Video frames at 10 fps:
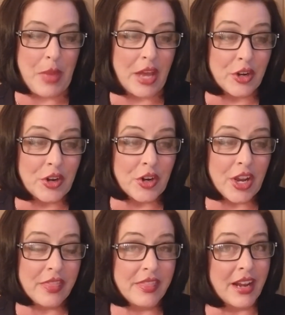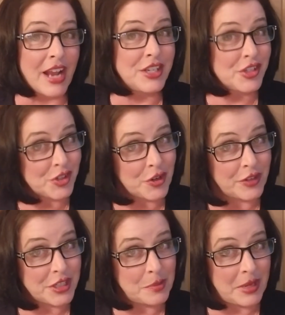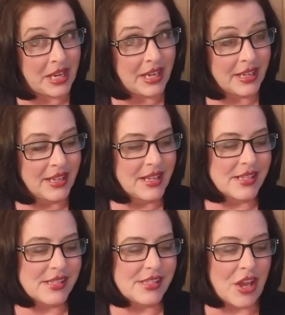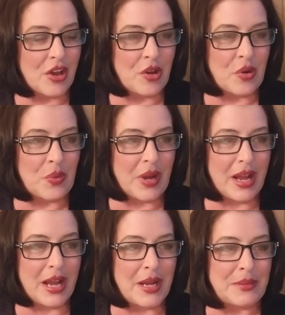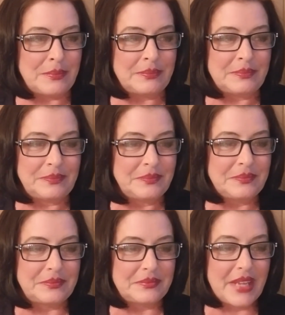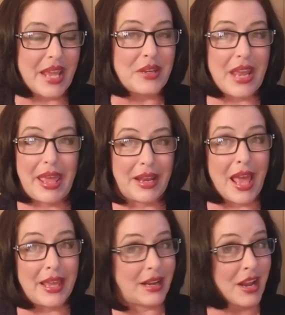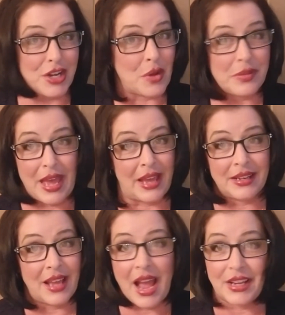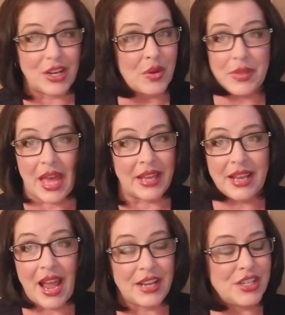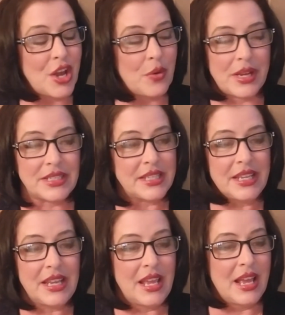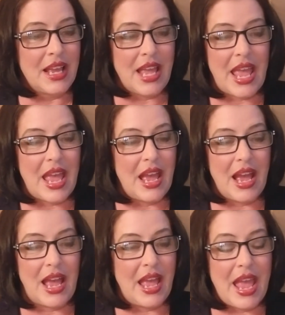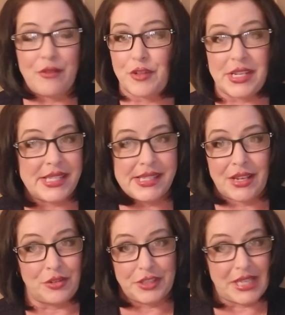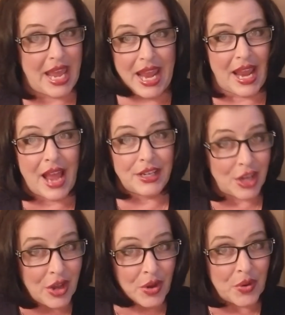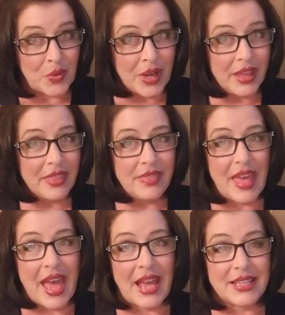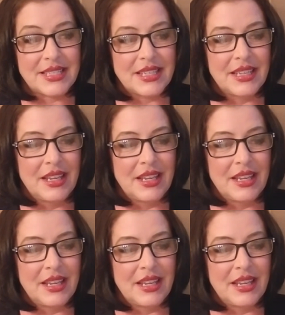better than I deserve it to be. So, and I know that. I know it every single day. I know that